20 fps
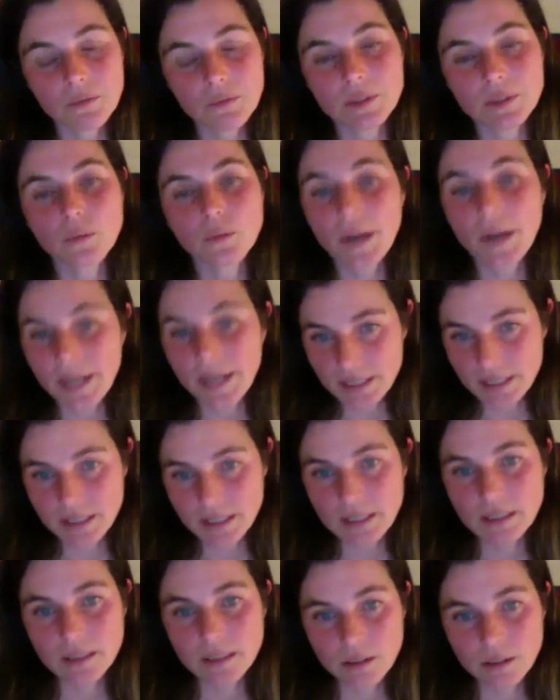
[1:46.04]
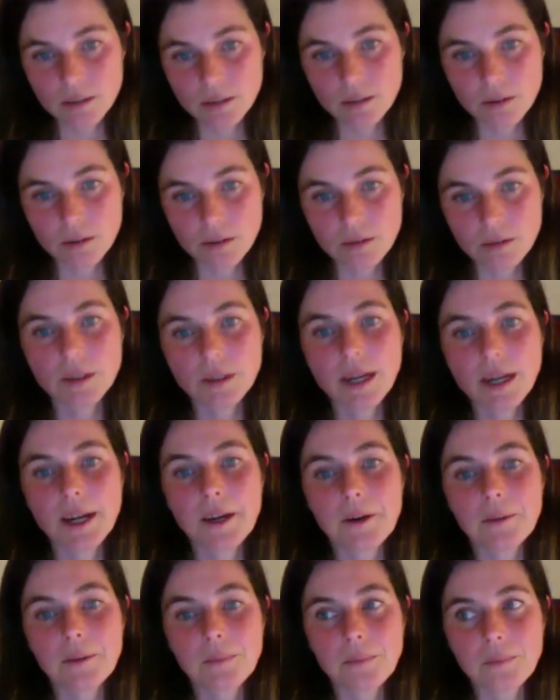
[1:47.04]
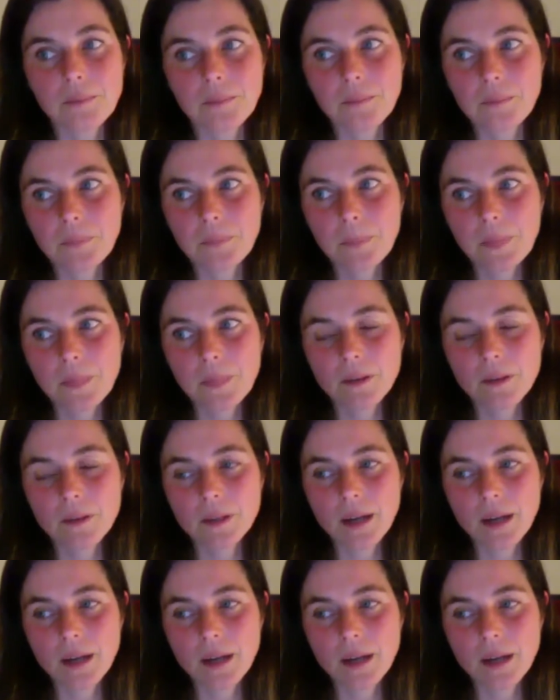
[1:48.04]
different ways, you know. And